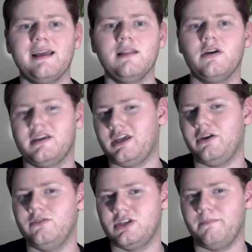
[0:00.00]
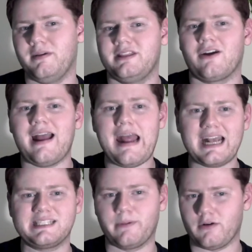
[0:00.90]
look cute, but they're
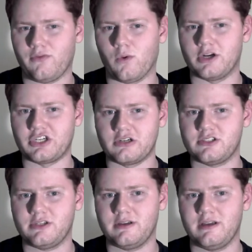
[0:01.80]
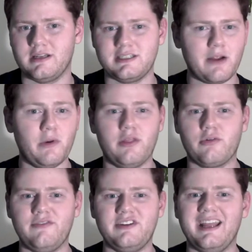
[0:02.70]
expert foragers. Take one
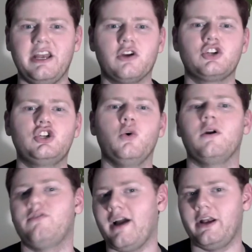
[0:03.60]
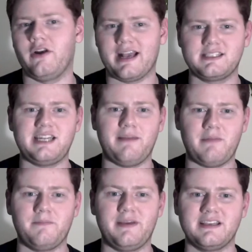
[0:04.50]
thrifting and you're sure to find your next
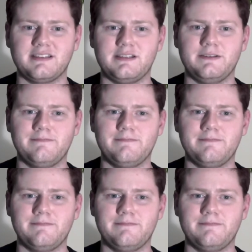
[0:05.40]
statement piece.